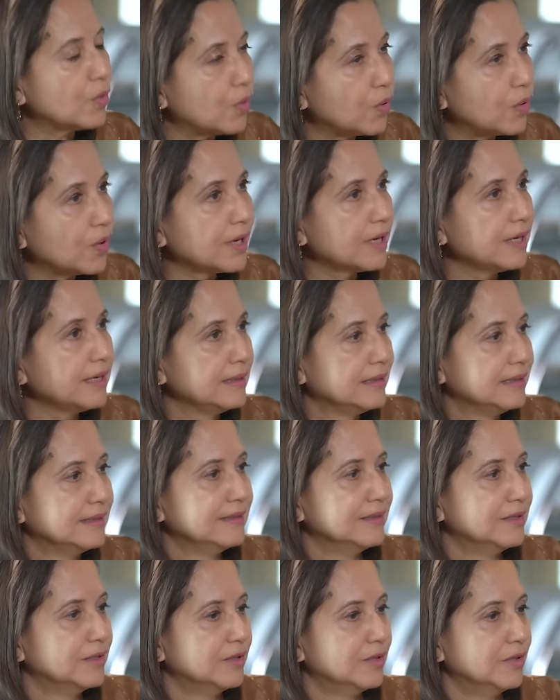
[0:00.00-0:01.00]
all
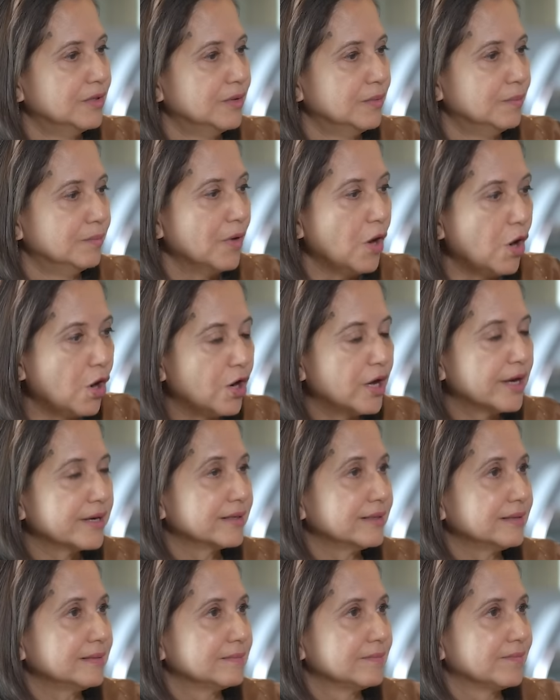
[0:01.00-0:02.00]

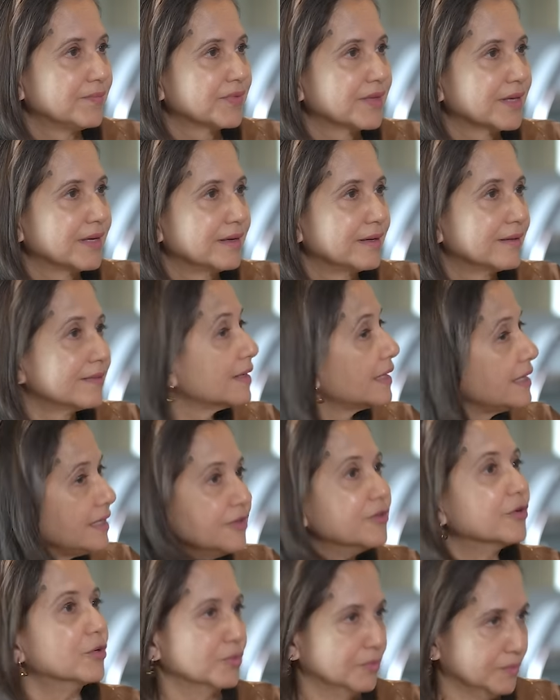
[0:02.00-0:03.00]
on the
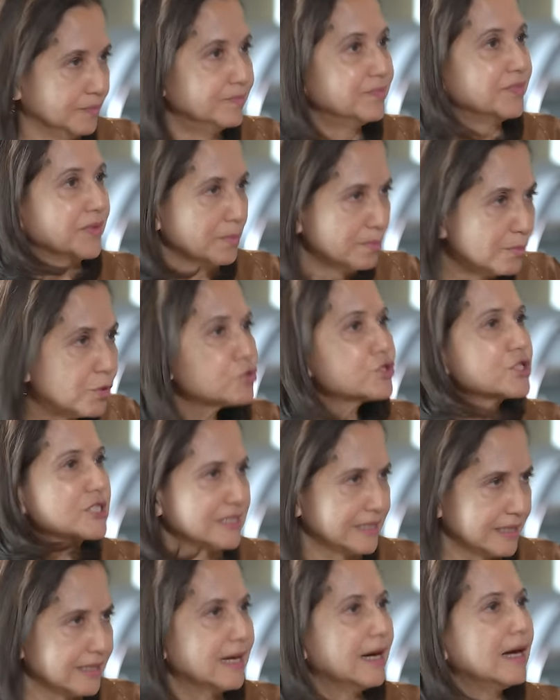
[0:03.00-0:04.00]
hero, mostly.